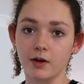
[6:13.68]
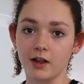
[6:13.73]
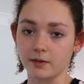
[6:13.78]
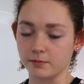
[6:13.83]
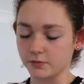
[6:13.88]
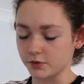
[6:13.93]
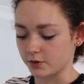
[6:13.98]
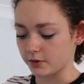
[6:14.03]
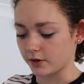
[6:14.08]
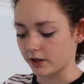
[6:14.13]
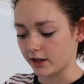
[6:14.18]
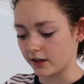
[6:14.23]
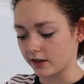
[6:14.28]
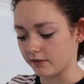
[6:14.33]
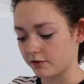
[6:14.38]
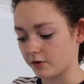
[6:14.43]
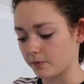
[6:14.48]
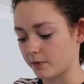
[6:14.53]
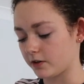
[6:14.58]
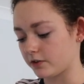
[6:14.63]
while I'm talking,
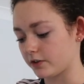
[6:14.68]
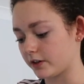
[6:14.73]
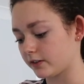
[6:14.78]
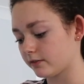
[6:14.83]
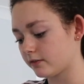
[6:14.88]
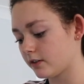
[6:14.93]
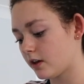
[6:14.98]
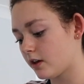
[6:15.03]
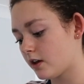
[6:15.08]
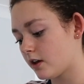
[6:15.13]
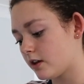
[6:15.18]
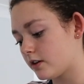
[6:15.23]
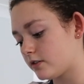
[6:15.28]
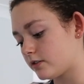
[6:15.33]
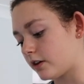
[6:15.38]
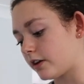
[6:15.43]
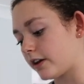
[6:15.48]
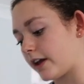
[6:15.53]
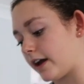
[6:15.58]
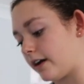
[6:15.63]
if you're wondering.
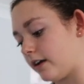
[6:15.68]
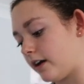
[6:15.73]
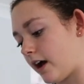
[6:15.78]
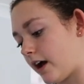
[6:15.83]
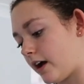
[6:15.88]
So yeah,